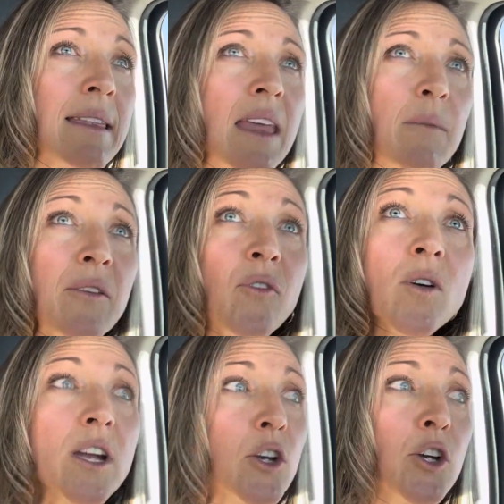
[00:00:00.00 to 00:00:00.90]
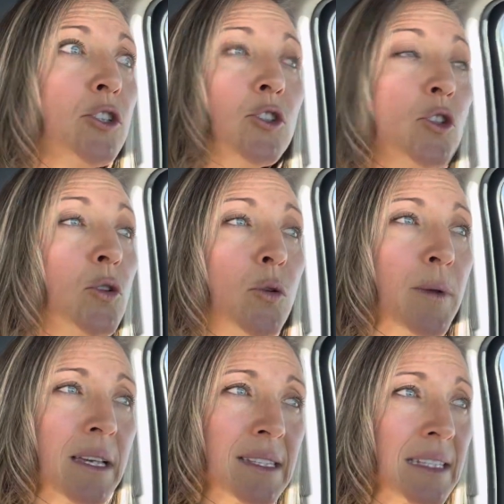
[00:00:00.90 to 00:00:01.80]
that before it couldn't do
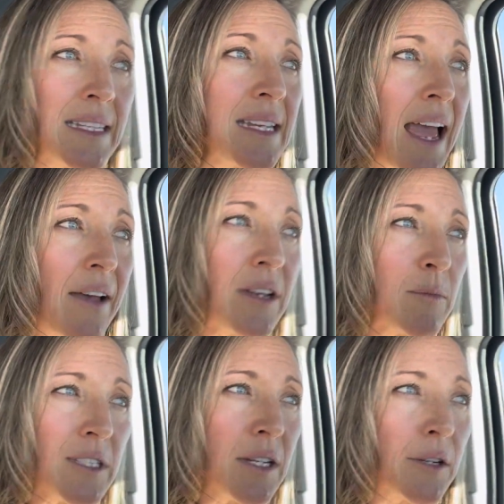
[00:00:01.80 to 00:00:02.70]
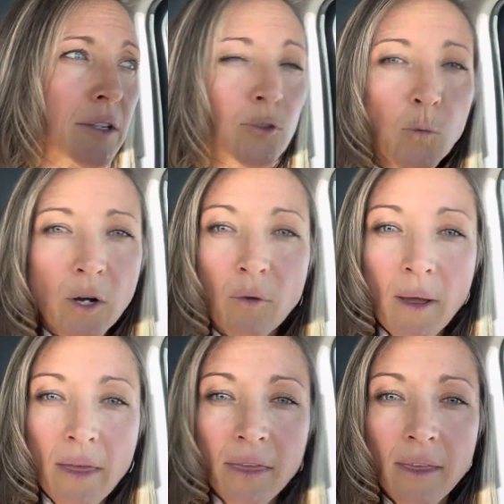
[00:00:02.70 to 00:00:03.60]
because it didn't have any material to work
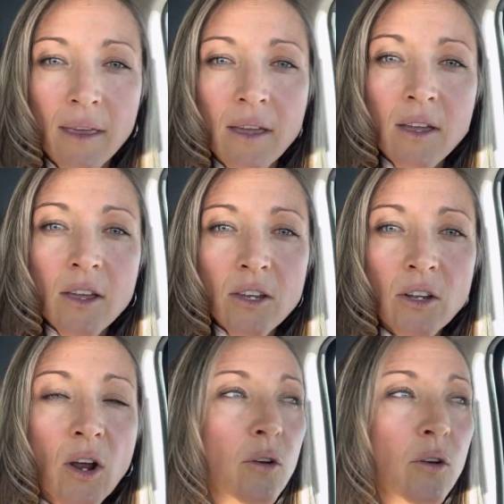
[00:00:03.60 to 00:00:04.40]
with. You know,